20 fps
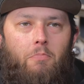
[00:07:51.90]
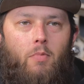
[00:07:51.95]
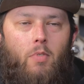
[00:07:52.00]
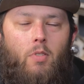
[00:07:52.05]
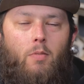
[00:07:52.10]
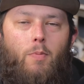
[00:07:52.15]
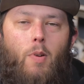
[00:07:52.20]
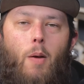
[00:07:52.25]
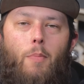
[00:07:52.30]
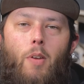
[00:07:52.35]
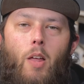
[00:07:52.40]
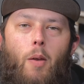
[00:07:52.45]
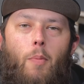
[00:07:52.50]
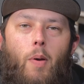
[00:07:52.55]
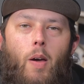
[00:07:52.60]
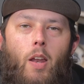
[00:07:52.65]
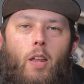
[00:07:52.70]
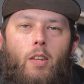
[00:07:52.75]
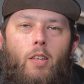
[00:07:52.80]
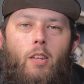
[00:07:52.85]
it's probably not a
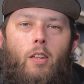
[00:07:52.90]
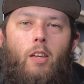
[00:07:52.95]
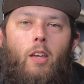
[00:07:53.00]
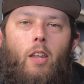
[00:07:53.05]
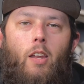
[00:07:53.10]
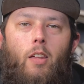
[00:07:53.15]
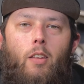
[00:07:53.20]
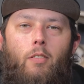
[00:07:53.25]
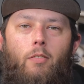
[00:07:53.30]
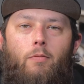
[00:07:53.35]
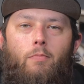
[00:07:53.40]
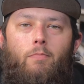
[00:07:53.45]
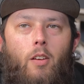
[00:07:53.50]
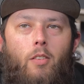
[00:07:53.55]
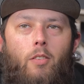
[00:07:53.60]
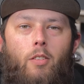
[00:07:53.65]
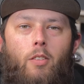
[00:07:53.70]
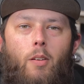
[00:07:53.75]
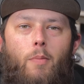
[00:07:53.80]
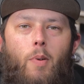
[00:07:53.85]
bad idea to get it.
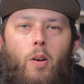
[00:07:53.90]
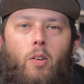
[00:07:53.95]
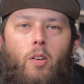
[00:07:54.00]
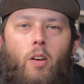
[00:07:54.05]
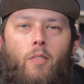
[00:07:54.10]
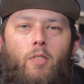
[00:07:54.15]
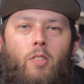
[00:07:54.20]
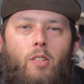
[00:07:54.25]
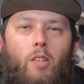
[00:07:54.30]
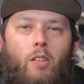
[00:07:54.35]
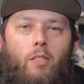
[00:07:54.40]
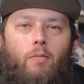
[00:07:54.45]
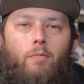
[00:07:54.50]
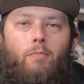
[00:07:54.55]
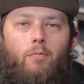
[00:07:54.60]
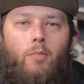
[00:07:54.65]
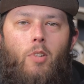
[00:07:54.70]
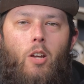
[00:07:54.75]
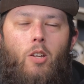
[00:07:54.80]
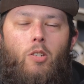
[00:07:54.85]
I think that about covers it.
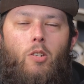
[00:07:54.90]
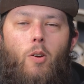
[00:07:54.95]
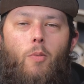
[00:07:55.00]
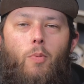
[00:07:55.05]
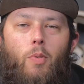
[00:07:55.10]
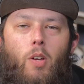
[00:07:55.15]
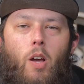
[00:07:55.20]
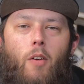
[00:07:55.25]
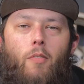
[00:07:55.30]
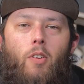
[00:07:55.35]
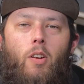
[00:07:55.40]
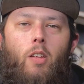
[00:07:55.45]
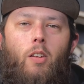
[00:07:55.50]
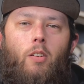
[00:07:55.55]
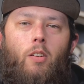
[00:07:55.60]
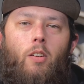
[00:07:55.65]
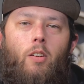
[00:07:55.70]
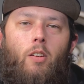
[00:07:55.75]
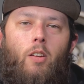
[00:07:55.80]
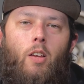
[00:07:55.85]
Let us know if we covered it,
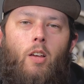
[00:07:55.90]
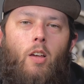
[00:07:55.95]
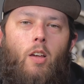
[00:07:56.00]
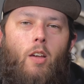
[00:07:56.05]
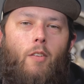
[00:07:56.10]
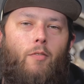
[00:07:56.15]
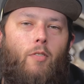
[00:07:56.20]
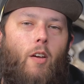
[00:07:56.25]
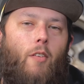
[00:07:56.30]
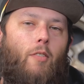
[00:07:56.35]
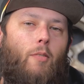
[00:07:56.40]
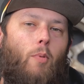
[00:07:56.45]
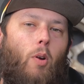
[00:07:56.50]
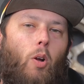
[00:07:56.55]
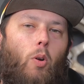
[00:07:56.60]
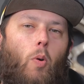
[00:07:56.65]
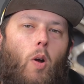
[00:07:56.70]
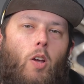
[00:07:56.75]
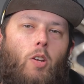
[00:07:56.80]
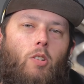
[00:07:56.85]
and if you have any
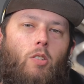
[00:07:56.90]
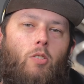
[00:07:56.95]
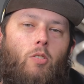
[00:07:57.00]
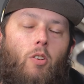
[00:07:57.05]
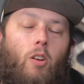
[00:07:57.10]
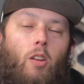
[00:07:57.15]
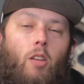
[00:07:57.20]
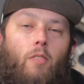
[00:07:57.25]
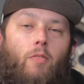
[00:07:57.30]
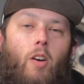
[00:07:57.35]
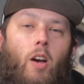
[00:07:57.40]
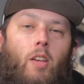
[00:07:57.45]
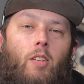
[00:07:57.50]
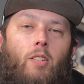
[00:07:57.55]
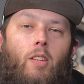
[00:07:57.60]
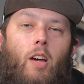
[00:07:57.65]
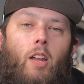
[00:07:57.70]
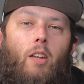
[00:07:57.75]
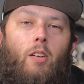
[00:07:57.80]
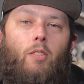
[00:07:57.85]
more questions or any
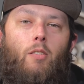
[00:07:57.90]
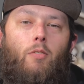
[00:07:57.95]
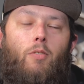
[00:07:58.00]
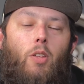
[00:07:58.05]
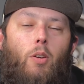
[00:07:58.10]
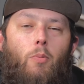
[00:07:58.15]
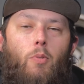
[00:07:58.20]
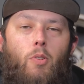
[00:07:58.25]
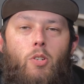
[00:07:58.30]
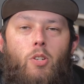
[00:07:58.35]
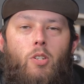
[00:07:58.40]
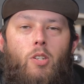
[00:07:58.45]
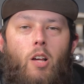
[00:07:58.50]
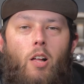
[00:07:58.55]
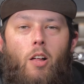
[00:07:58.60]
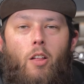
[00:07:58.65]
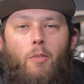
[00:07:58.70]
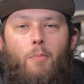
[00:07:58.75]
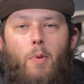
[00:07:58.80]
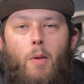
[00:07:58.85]
advice on it and you think we should
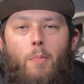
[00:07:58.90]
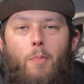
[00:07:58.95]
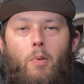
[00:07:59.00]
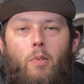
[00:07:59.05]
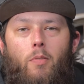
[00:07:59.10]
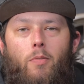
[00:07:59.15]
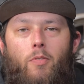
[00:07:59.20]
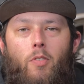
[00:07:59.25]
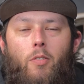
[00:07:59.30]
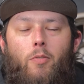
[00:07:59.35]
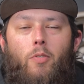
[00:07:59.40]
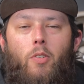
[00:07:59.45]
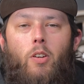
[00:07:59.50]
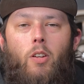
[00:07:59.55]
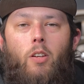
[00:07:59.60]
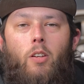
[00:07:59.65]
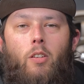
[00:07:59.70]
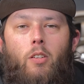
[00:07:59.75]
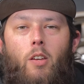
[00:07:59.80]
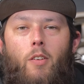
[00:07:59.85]
tell other people, feel free
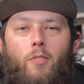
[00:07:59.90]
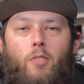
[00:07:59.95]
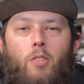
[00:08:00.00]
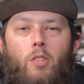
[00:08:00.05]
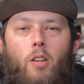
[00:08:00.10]
to give us